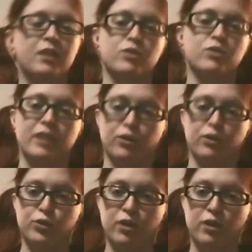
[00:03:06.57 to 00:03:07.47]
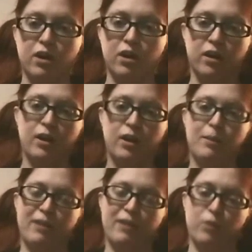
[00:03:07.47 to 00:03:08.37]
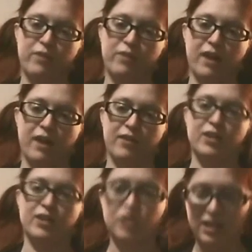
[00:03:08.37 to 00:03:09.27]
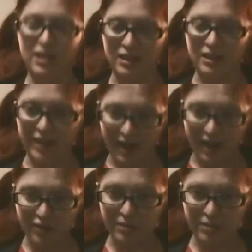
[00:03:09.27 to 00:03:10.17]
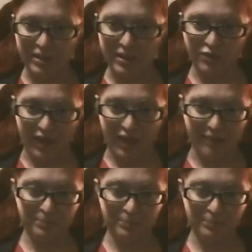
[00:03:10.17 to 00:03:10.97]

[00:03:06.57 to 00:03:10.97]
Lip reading: So take your 2-yard by 45-inch, lay it out someplace flat.